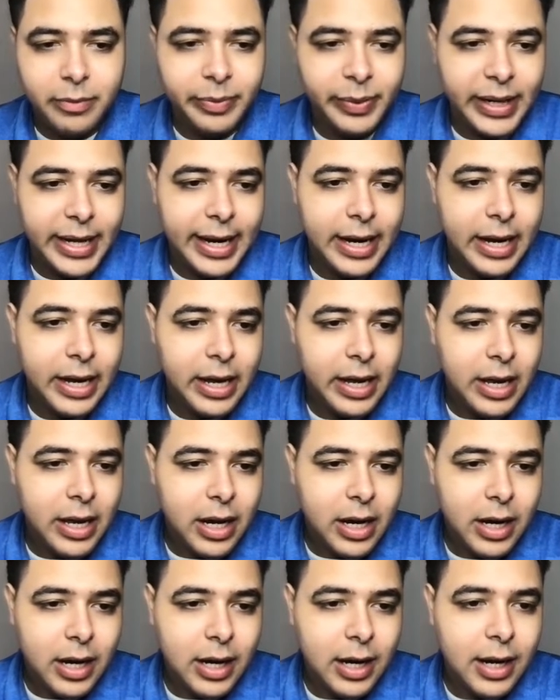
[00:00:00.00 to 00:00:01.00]
but
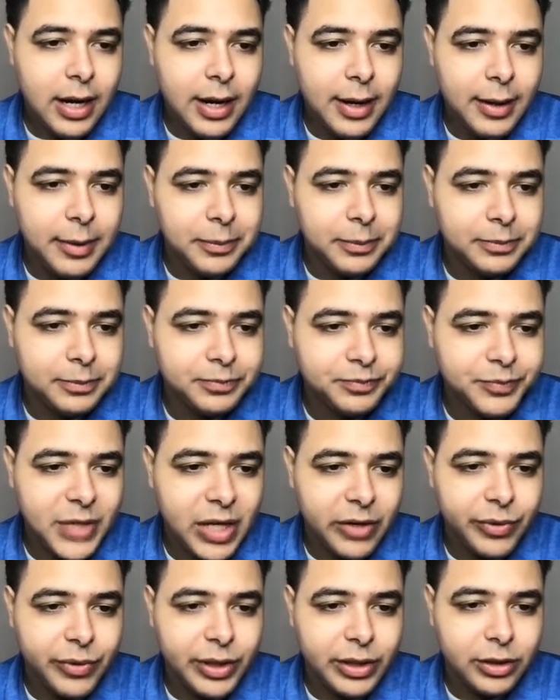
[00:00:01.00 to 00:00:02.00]
um,
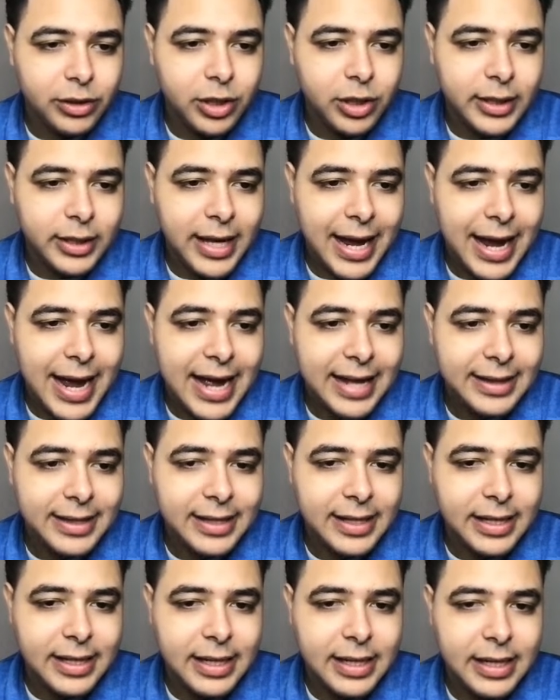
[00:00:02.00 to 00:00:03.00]
if we look at
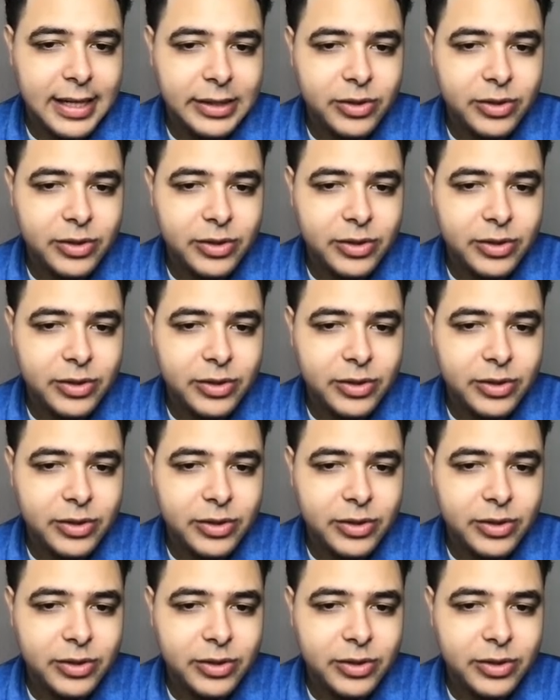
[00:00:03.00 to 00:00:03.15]
the